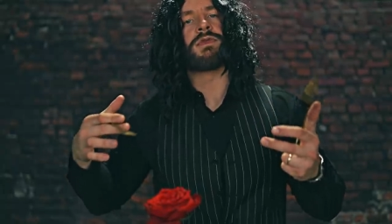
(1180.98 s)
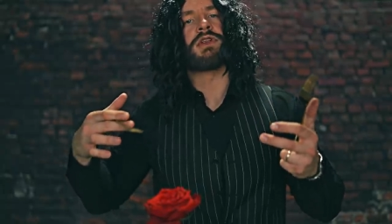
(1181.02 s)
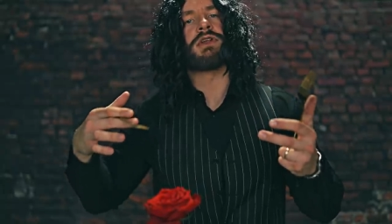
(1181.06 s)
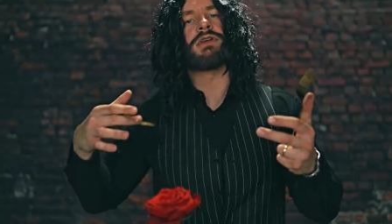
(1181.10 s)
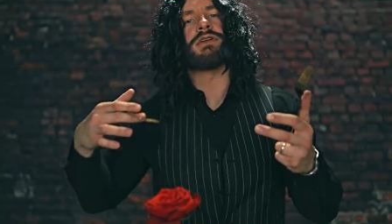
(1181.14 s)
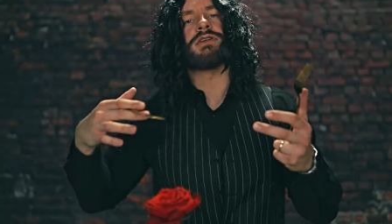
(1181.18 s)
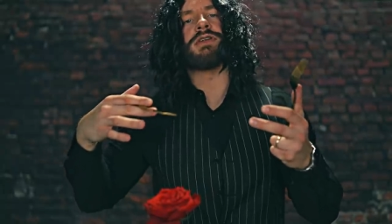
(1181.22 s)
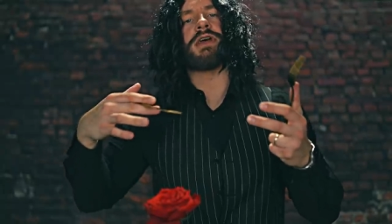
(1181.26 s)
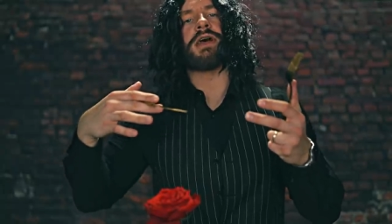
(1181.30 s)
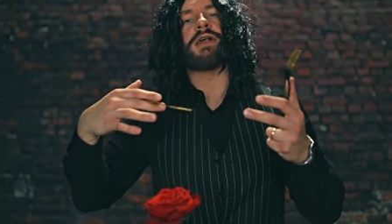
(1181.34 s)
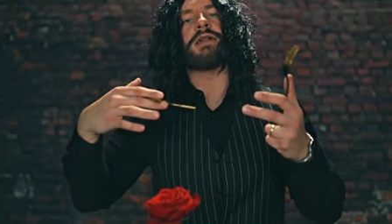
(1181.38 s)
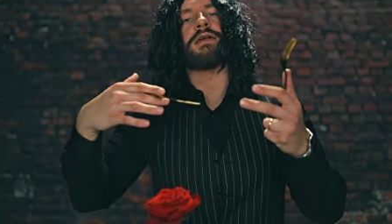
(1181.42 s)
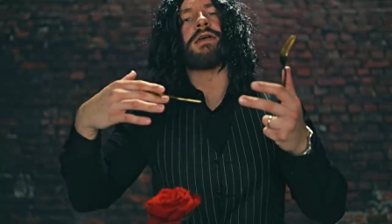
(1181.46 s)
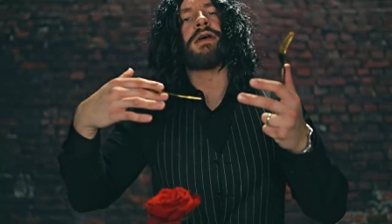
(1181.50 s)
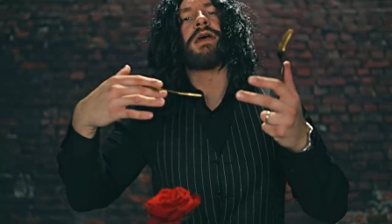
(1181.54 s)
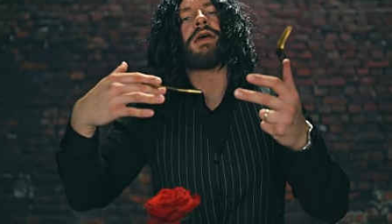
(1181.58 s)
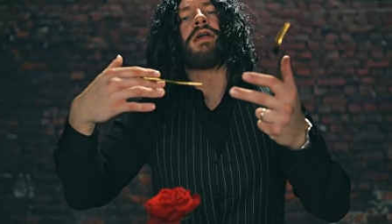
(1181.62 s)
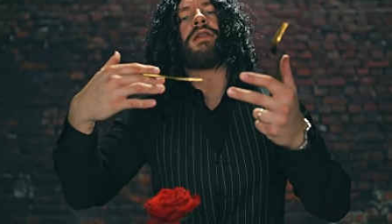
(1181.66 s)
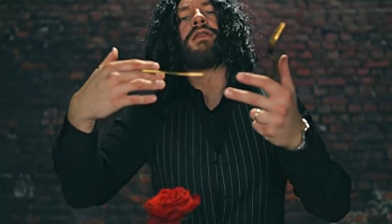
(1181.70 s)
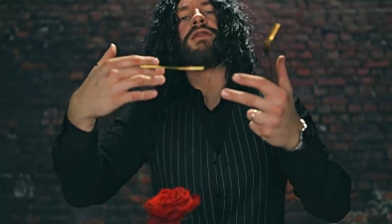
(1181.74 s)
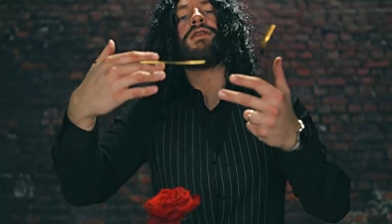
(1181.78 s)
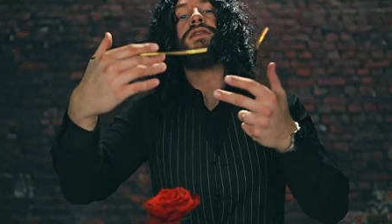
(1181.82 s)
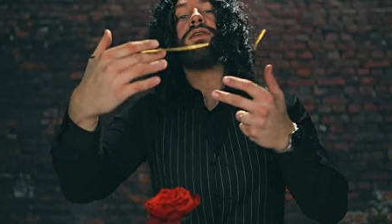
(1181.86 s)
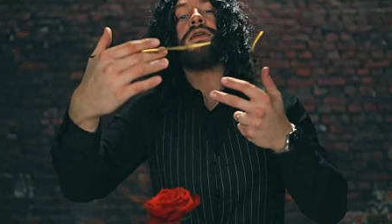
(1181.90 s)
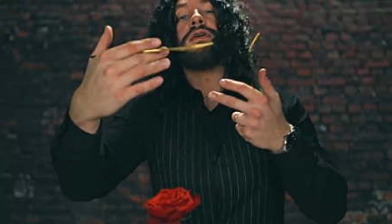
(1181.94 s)
is that
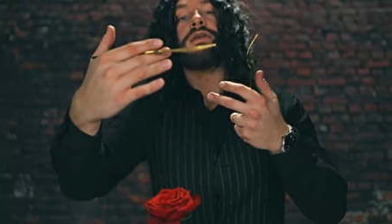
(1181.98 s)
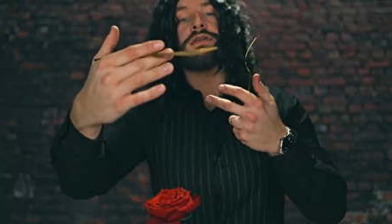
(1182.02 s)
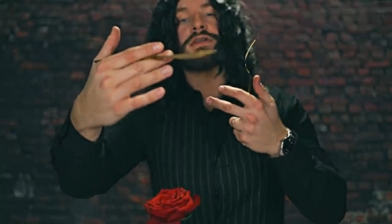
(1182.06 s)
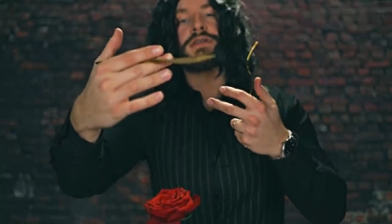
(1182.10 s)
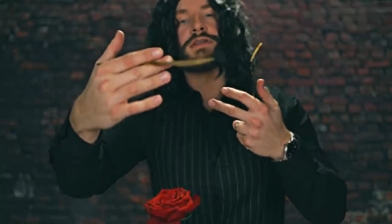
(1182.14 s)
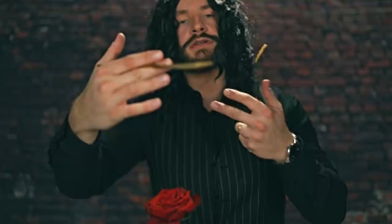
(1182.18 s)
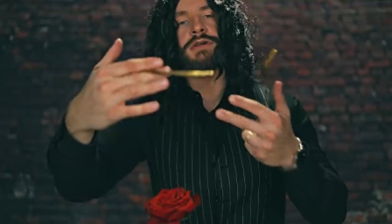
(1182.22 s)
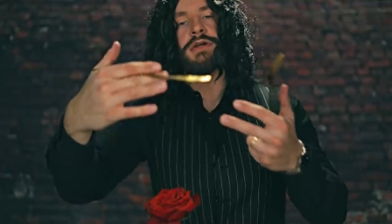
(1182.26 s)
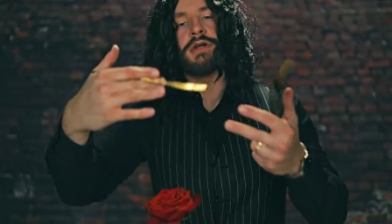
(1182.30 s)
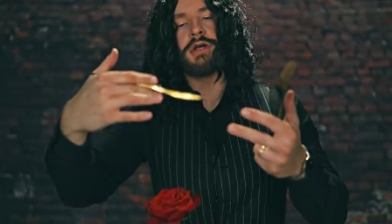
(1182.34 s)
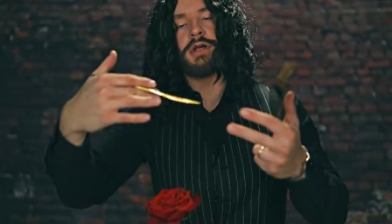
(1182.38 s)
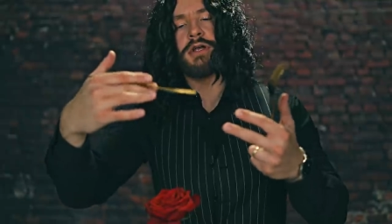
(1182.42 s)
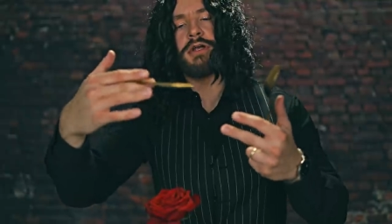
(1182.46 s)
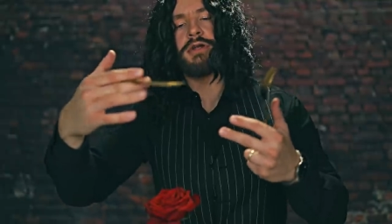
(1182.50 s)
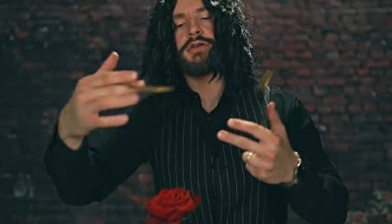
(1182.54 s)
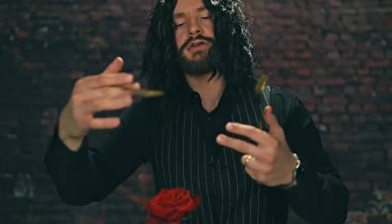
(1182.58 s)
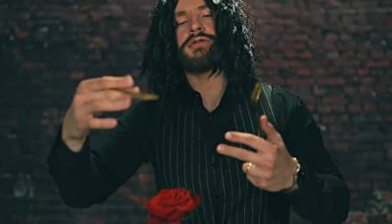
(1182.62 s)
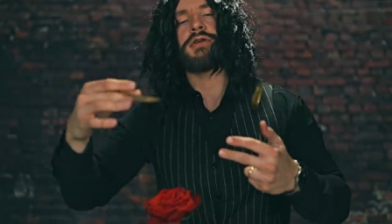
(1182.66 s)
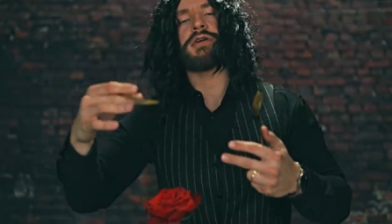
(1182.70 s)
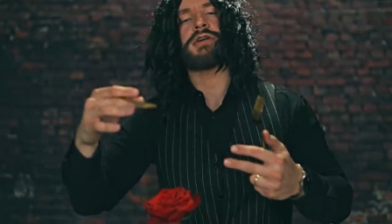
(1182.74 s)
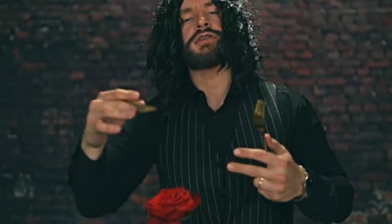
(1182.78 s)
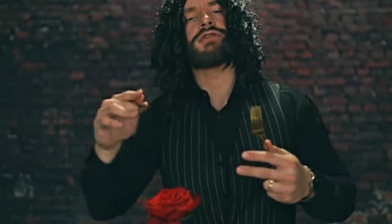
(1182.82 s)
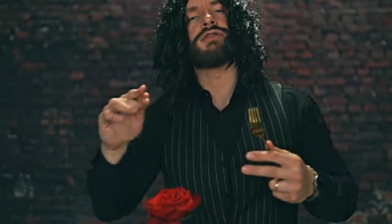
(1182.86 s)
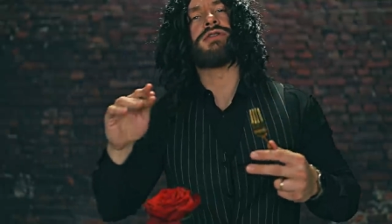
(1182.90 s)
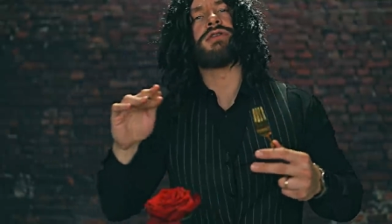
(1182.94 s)
this
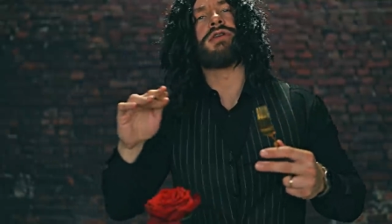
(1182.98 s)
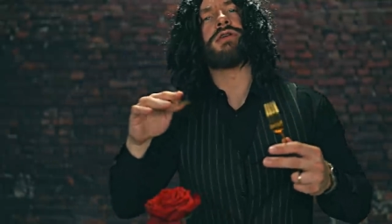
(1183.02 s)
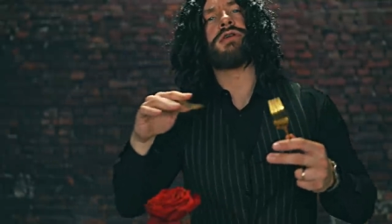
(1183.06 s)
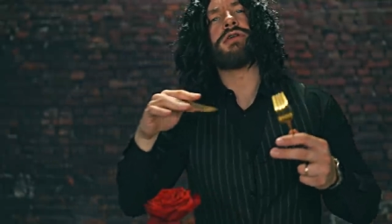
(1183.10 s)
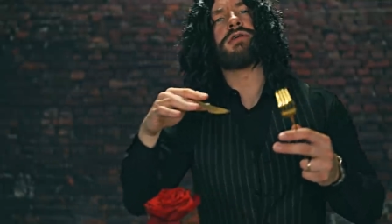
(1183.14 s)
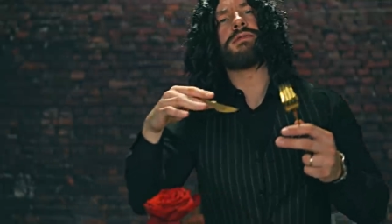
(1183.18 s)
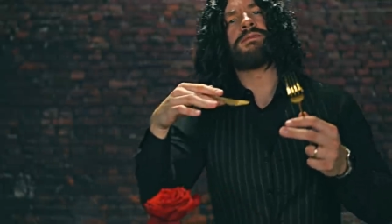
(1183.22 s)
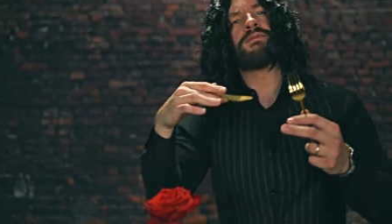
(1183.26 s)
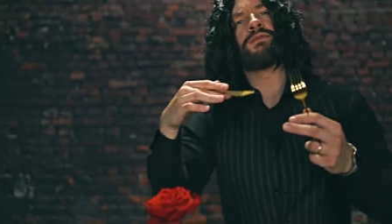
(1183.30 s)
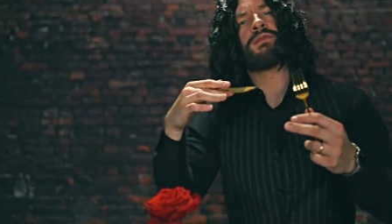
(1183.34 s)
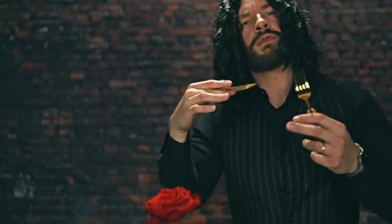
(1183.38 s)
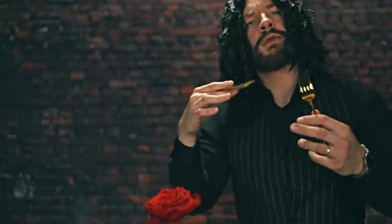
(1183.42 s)
interaction here,